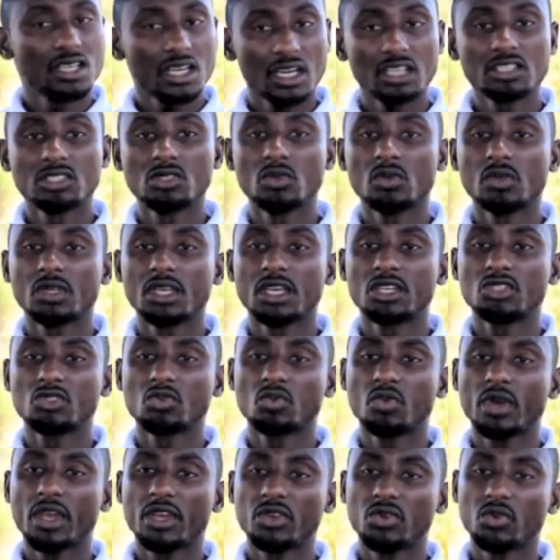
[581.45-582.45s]
and you'll get
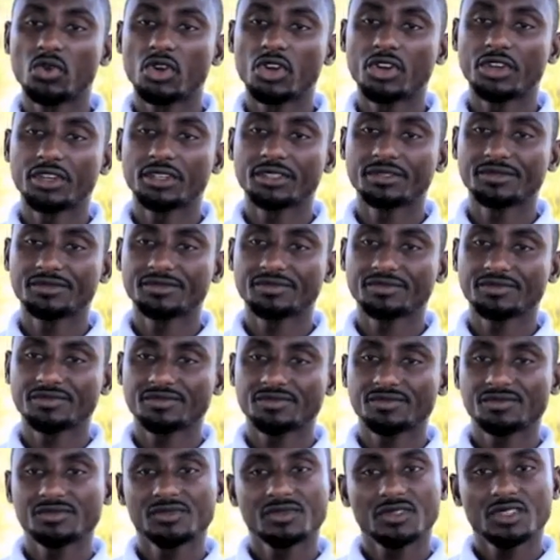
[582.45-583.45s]
to where you are
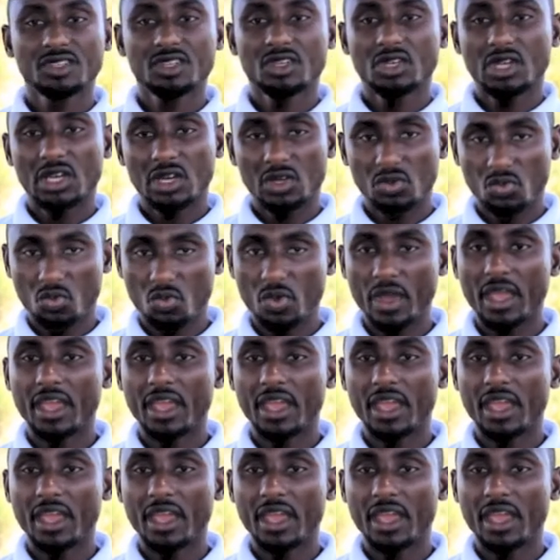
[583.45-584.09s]
and